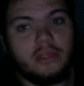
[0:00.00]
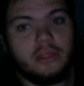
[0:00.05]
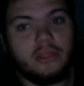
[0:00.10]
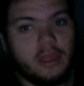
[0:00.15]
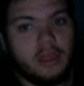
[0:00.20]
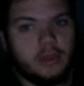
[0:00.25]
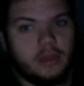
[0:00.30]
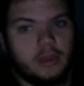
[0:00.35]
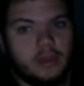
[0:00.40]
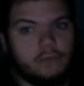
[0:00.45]

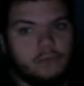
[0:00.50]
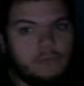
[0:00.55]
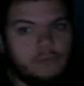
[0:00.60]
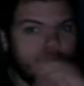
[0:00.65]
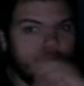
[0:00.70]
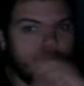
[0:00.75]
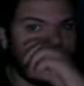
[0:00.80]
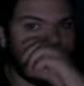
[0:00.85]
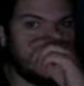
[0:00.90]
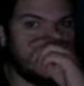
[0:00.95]
Thank you
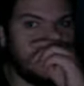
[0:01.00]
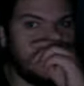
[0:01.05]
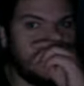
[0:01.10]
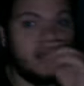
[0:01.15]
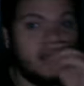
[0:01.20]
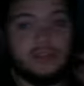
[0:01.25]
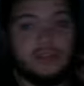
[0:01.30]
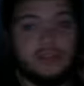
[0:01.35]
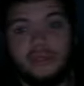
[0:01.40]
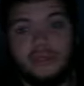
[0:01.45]
for being
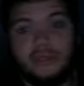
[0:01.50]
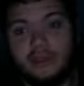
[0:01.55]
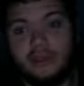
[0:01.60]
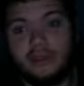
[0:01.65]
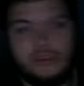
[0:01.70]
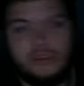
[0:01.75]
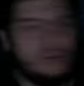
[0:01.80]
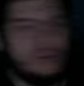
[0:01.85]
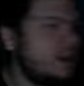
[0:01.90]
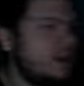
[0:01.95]

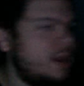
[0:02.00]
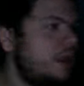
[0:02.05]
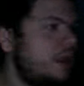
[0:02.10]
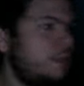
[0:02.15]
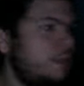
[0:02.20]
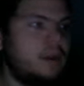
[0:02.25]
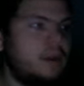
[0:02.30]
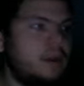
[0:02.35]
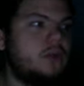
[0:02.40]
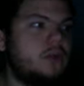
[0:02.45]
to
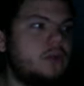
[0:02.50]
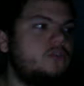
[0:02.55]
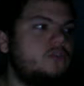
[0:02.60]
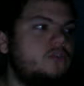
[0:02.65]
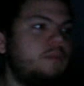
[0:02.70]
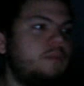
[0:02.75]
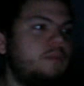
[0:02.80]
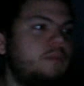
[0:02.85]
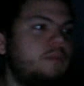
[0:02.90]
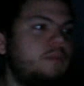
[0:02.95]
anybody who's
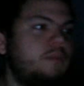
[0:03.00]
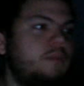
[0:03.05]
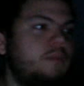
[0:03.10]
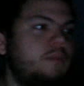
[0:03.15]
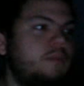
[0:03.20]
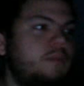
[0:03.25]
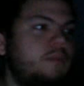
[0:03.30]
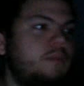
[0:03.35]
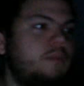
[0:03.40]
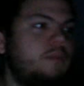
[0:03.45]

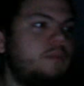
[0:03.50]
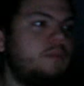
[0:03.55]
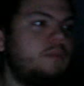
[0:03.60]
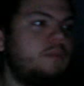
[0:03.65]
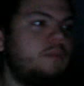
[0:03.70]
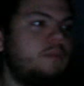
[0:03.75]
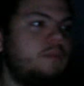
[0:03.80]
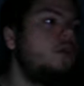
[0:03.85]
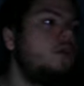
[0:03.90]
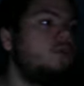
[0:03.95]
been
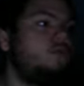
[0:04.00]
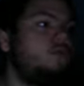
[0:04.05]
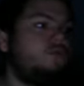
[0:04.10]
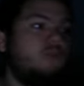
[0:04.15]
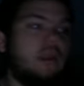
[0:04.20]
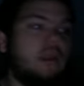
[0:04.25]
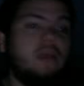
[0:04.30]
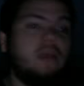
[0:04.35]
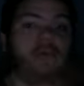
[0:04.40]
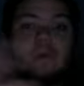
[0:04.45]

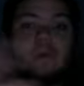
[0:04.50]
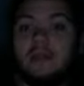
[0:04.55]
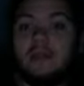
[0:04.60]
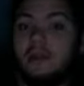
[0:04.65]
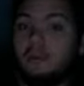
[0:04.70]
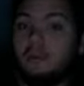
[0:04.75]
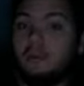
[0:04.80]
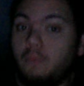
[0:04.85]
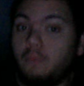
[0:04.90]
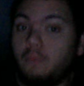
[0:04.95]

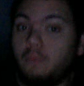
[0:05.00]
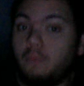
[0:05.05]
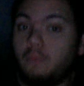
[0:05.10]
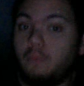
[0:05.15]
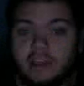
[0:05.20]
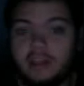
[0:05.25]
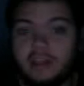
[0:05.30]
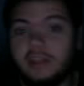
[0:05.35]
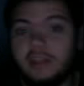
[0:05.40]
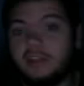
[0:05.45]
frequently
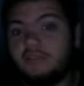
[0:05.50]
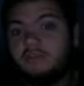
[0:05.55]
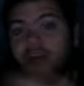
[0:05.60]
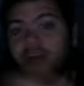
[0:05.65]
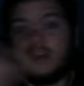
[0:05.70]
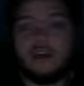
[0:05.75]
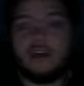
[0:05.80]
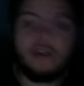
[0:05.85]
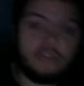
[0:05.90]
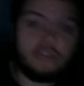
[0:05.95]
watching these
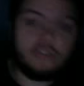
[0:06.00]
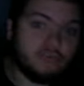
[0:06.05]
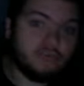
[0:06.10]
videos.